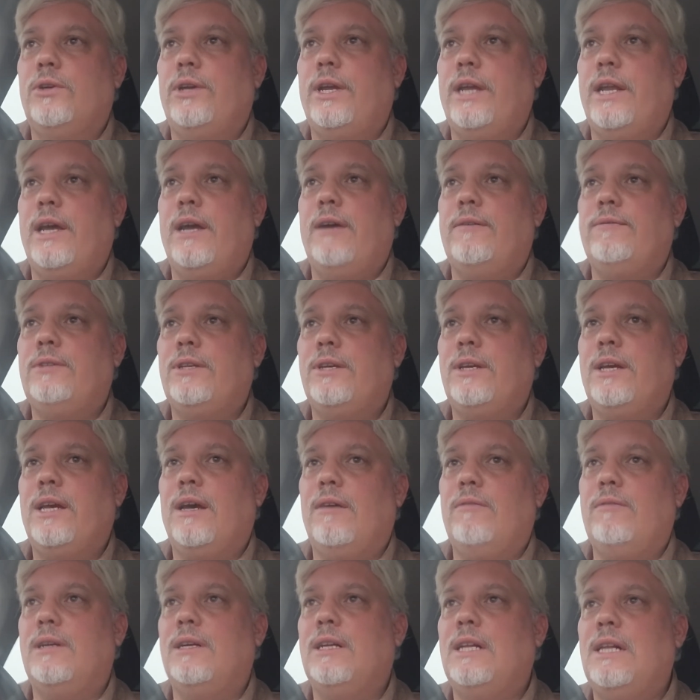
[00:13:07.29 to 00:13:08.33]
You're going to have to
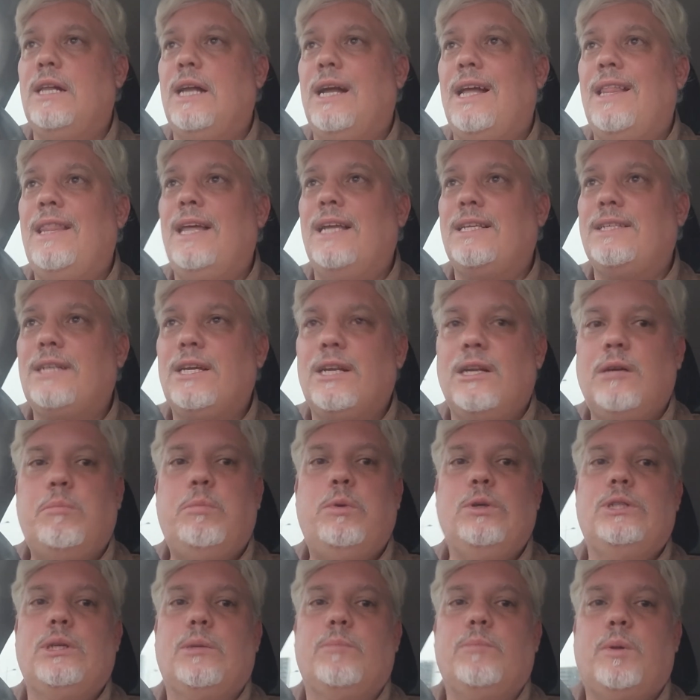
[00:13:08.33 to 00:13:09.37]
cover, and that's going to
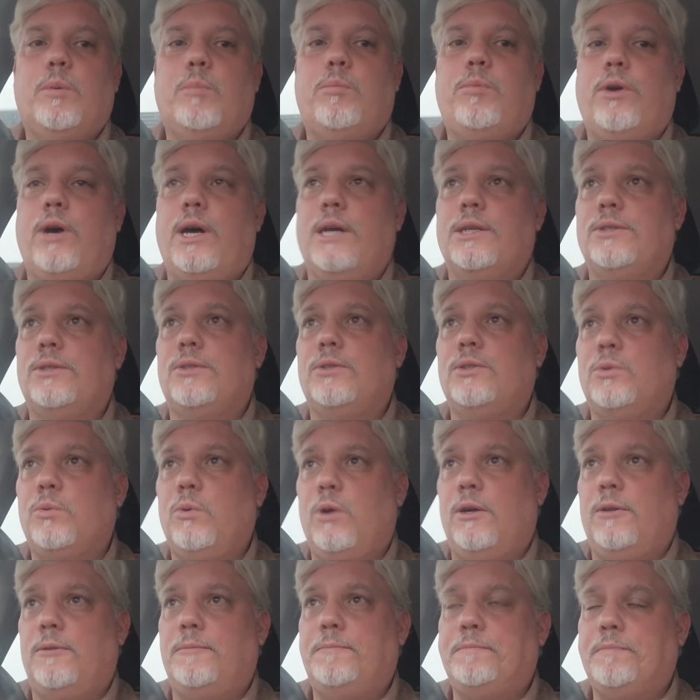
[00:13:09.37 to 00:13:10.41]
push up the price as
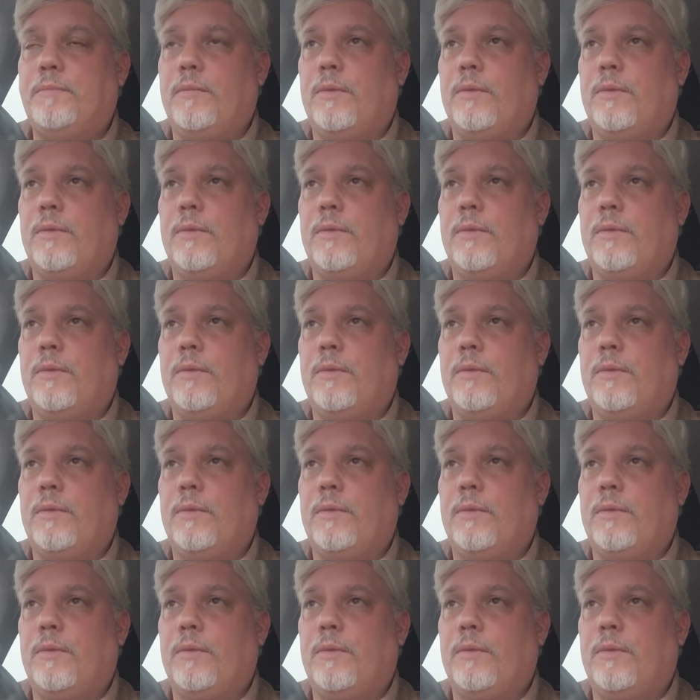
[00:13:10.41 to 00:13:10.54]
well.